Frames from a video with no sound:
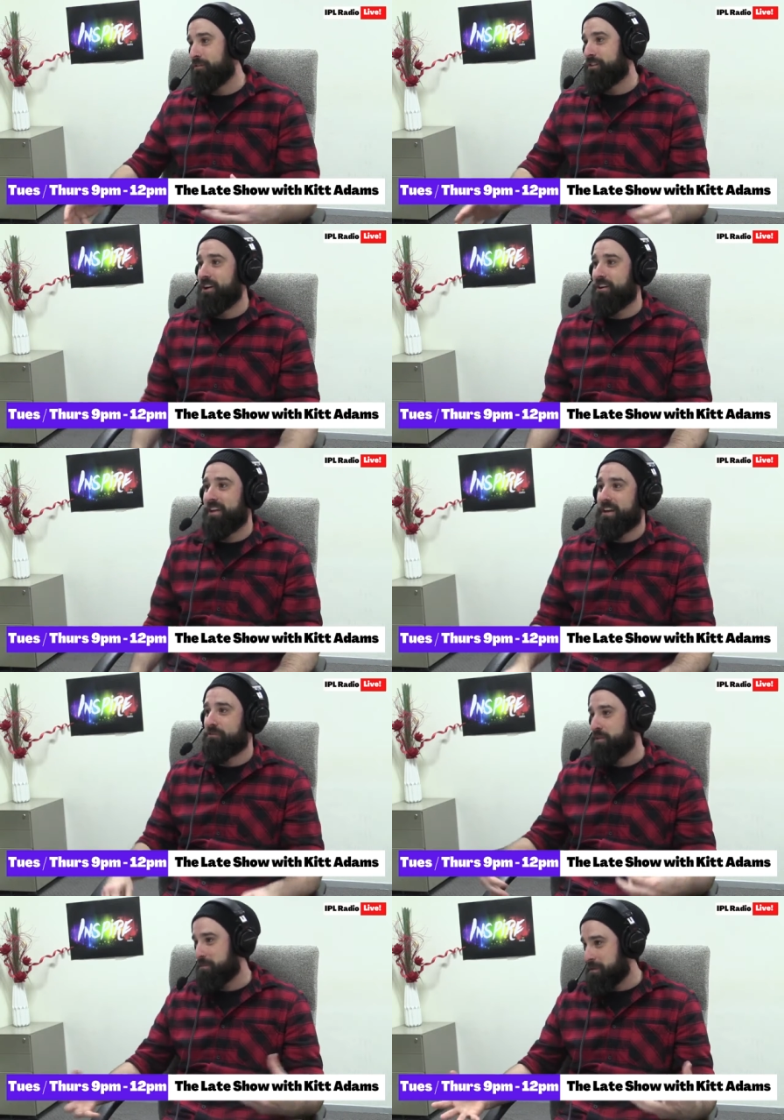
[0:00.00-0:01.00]
You know, they can
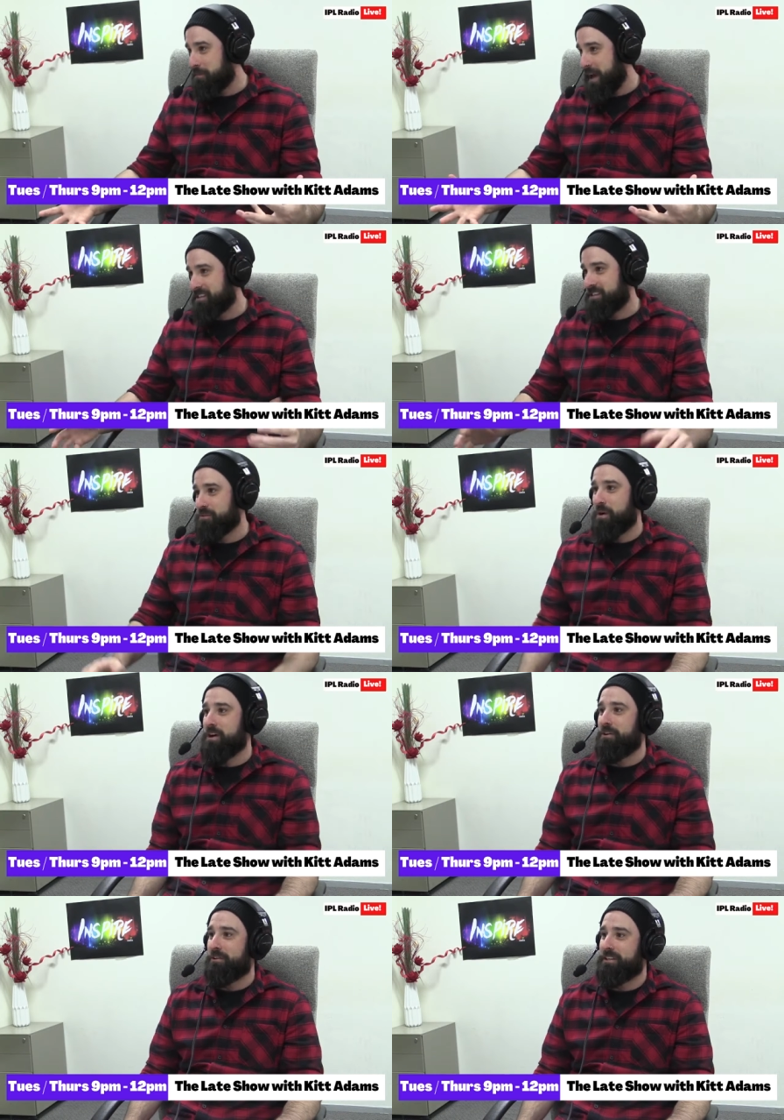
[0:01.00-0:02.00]
rip some packs as
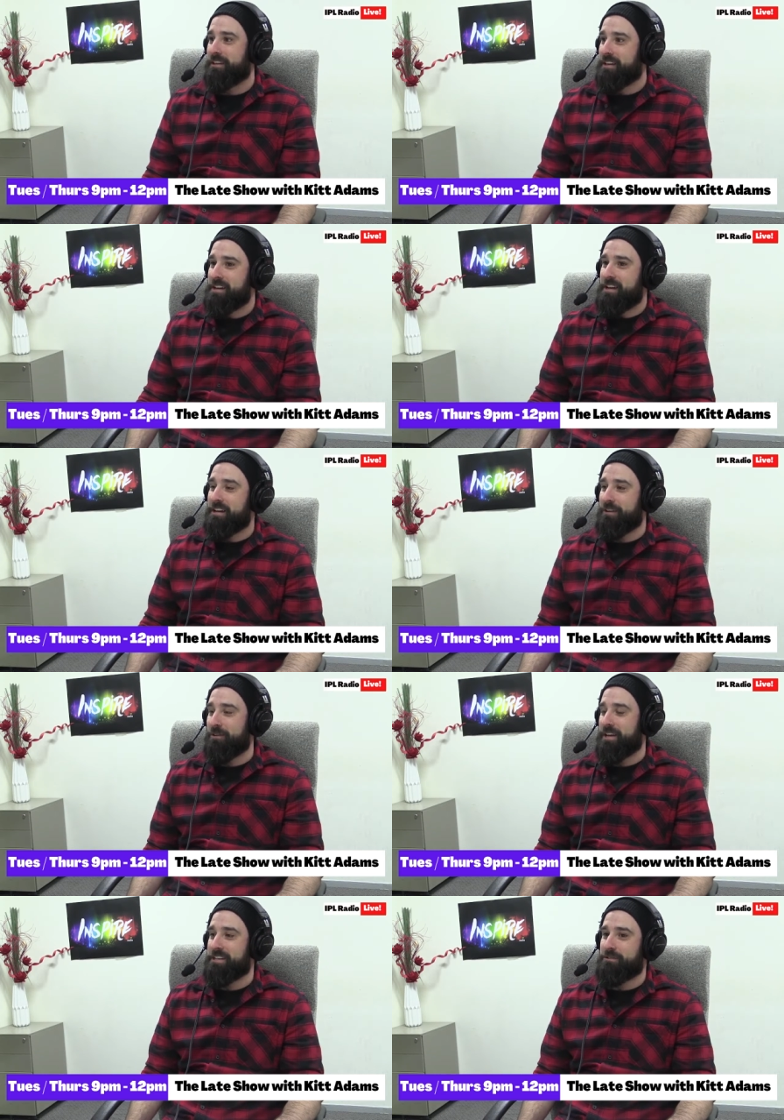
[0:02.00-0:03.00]
well and all
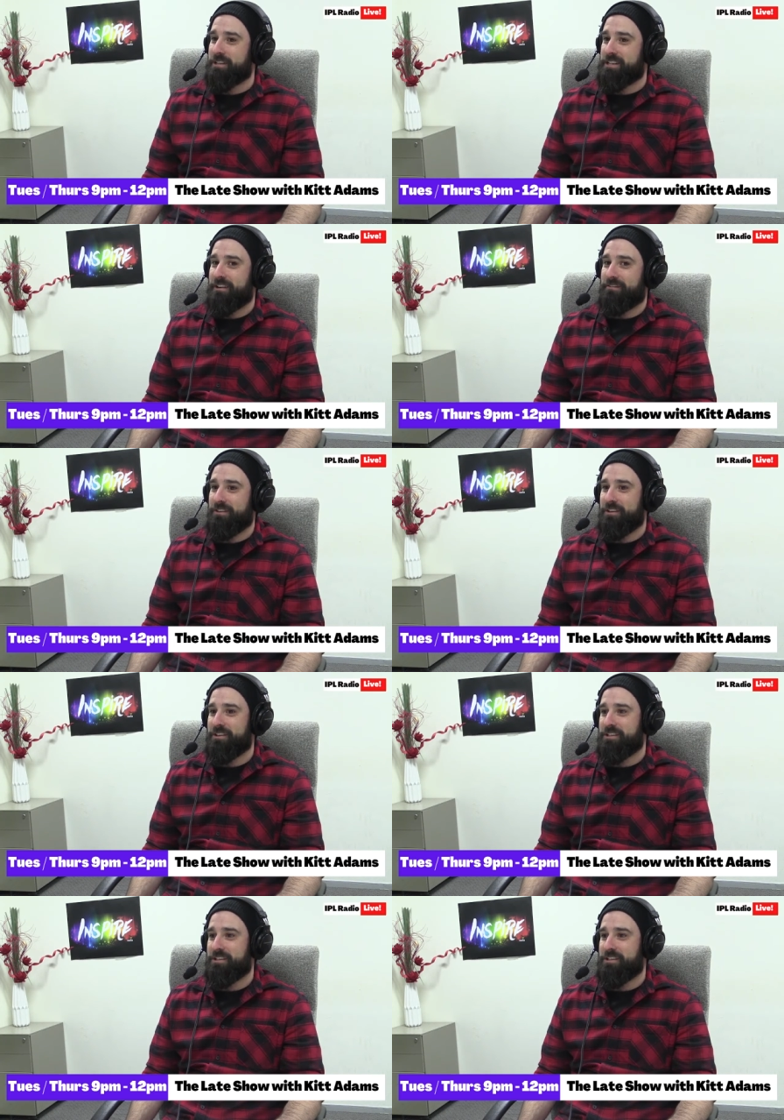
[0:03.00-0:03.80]
that sort of stuff, you know. So